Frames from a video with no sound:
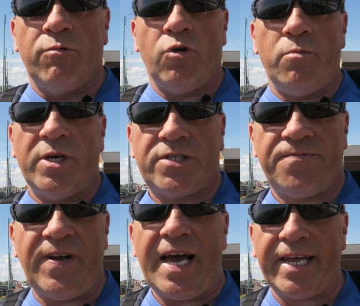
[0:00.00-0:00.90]
We're
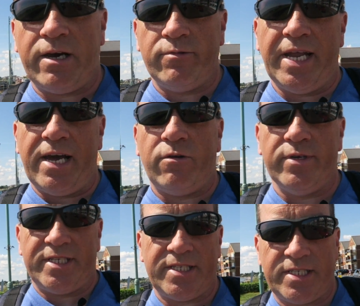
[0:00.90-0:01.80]
almost flat out
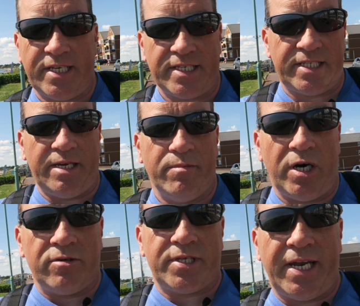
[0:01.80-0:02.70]
now at 16
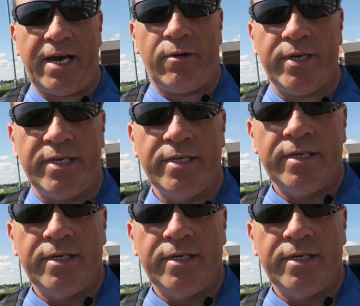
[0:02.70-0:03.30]
miles an hour.